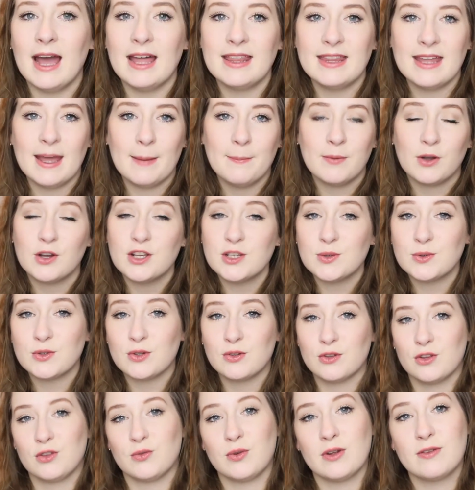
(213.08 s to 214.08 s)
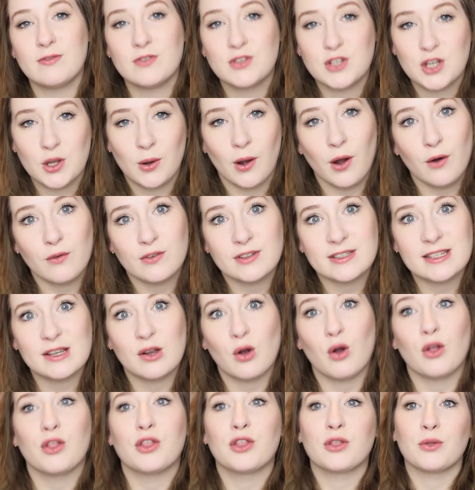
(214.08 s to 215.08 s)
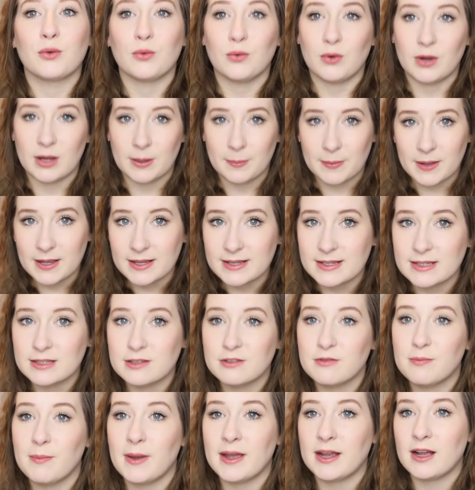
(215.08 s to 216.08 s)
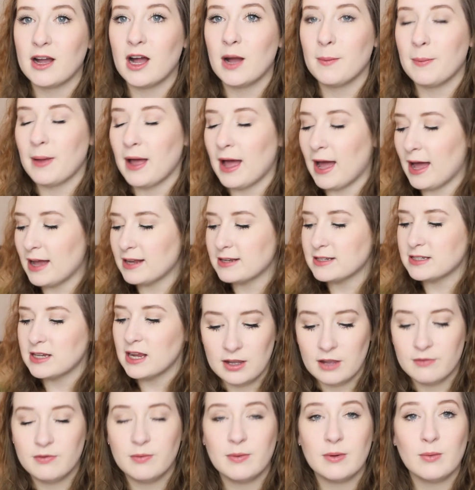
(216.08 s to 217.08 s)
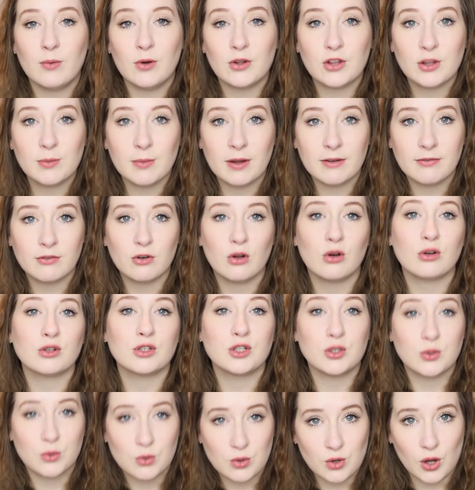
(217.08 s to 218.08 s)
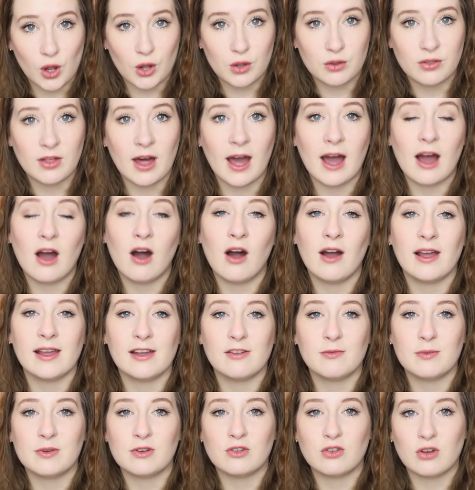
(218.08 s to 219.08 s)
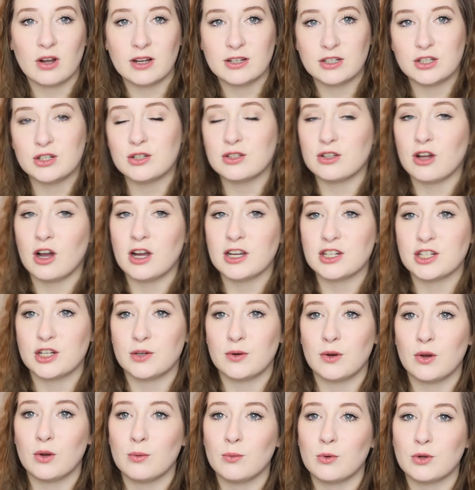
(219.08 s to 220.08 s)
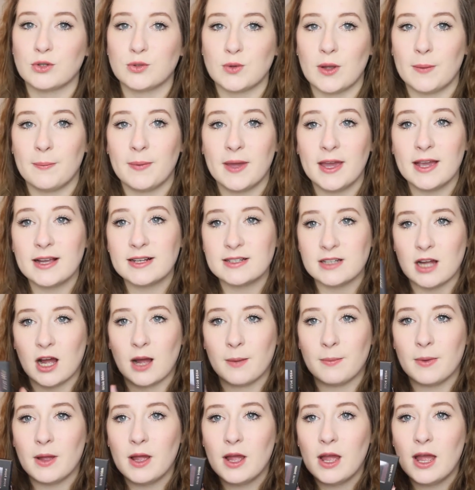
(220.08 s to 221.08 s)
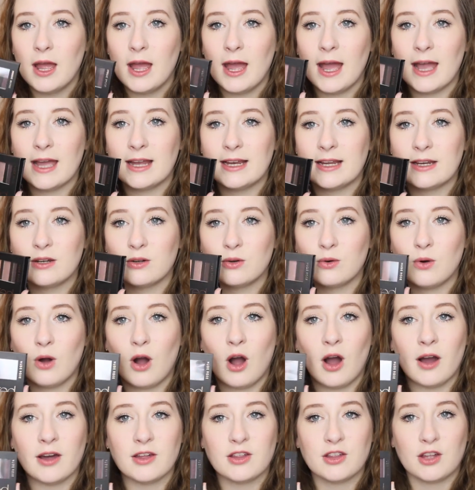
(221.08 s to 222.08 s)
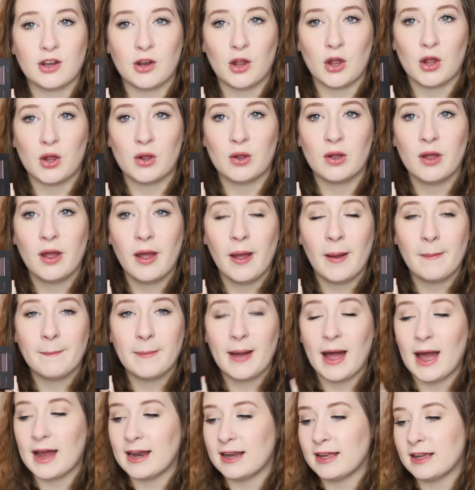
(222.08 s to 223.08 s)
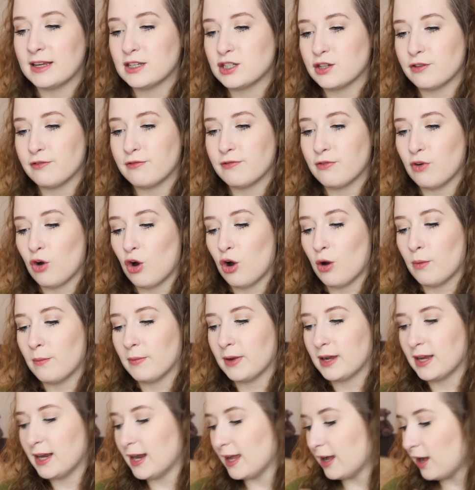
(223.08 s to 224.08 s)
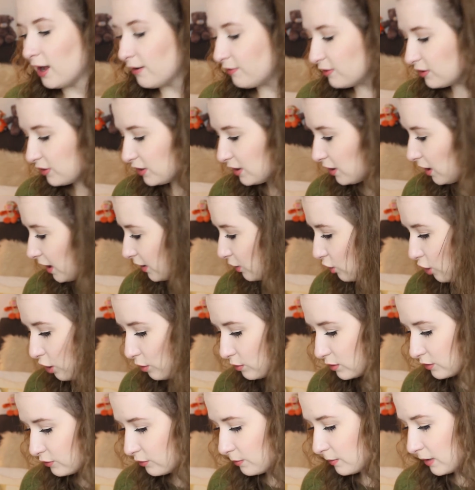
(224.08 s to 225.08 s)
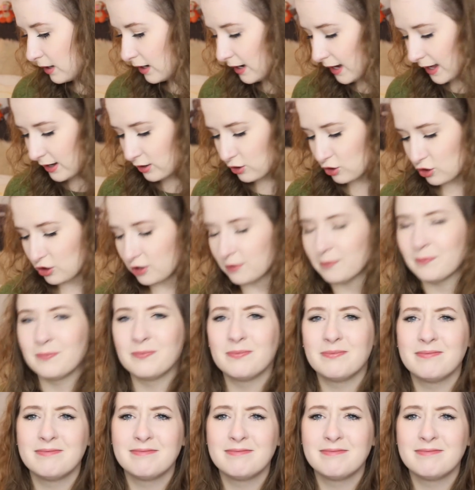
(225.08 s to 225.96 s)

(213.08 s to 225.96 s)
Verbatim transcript: And then because it was on the three for two, I obviously got three pieces of makeup, and if you've been watching my vlogs you will know that I have been trying to use eyeshadow a lot more, so I picked up a little eyeshadow palette from Collect- everything I got was from Collection.